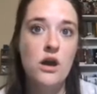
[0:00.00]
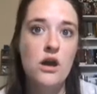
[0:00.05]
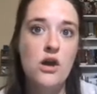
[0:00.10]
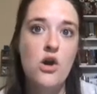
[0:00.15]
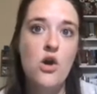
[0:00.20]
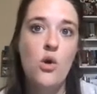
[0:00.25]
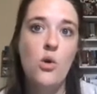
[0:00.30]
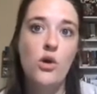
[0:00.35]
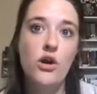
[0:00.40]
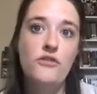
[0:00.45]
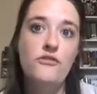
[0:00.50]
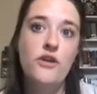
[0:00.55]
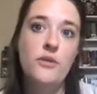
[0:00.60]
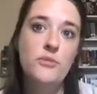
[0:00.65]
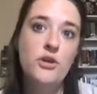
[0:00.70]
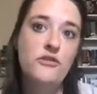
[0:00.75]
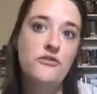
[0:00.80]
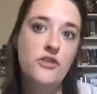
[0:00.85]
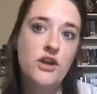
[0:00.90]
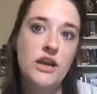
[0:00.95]
or from your
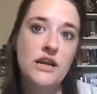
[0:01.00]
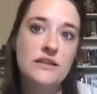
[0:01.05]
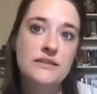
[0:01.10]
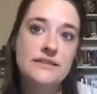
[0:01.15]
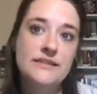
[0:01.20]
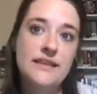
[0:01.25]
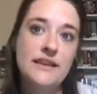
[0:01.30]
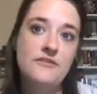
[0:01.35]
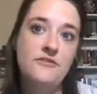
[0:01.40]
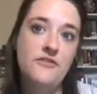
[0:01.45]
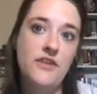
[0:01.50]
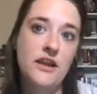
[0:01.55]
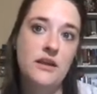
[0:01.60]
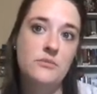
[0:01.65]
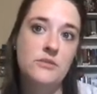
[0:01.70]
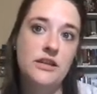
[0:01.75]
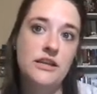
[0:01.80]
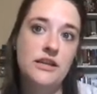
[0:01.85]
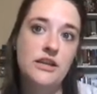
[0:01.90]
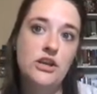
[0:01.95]
friends and
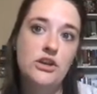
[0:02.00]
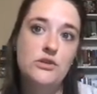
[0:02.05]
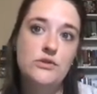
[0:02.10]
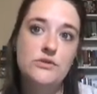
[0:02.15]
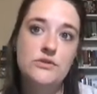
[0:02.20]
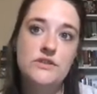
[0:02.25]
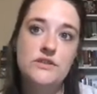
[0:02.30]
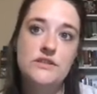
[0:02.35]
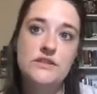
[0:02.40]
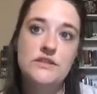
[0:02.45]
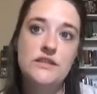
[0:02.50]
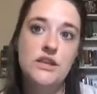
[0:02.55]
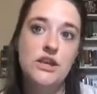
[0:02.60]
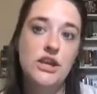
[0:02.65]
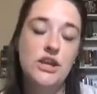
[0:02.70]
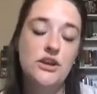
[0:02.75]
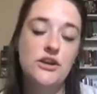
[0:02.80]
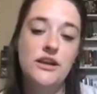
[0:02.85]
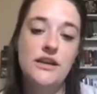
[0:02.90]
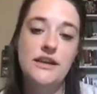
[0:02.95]
family whose
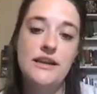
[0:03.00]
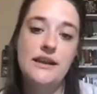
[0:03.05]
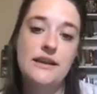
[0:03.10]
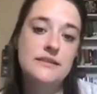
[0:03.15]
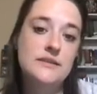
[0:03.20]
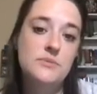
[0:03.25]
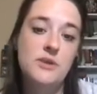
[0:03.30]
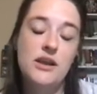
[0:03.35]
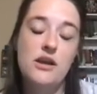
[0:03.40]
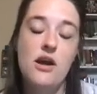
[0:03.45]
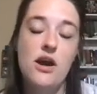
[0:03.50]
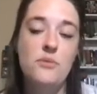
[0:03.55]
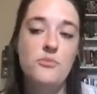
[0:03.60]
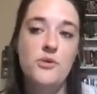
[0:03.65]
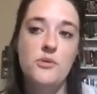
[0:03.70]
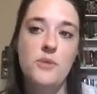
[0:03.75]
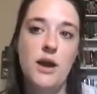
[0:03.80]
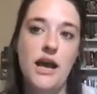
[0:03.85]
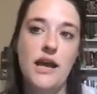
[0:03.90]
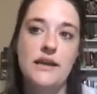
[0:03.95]
security has been
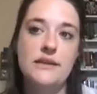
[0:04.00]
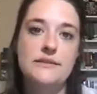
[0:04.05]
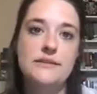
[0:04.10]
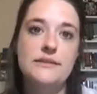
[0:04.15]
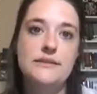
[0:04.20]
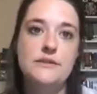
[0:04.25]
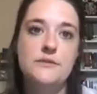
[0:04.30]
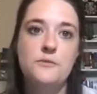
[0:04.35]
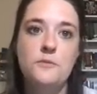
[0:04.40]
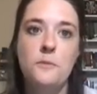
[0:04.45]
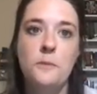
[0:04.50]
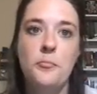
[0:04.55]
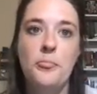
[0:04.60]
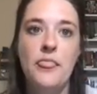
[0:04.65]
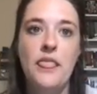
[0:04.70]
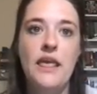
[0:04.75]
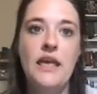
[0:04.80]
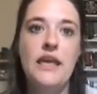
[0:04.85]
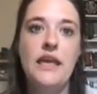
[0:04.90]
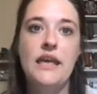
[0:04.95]
compromised.
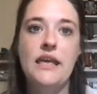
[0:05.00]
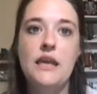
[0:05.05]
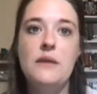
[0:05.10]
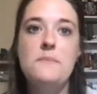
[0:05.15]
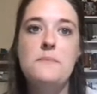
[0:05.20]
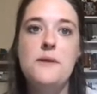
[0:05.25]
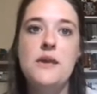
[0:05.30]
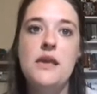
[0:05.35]
It can be